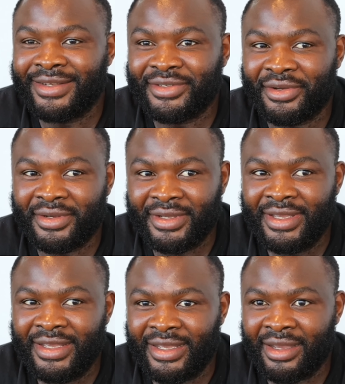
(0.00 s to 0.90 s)
So
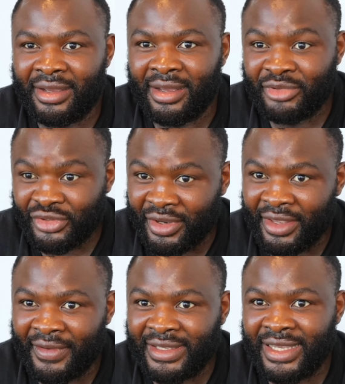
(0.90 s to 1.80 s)
I'm
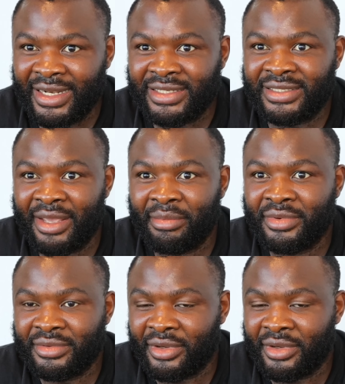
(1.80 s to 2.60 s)
sorry if I said his name.